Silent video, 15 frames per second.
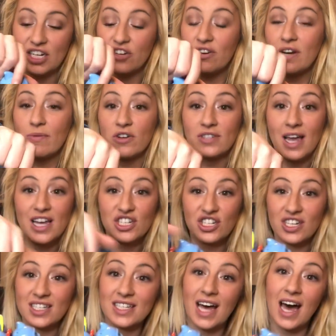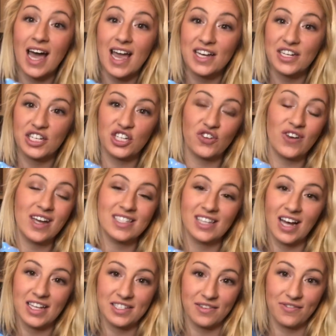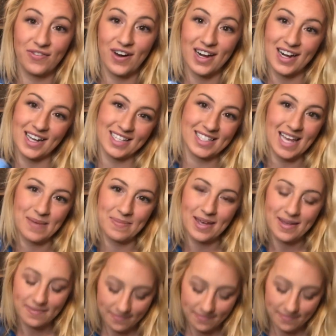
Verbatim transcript: degree rotation design just creates lots of fun and excitement.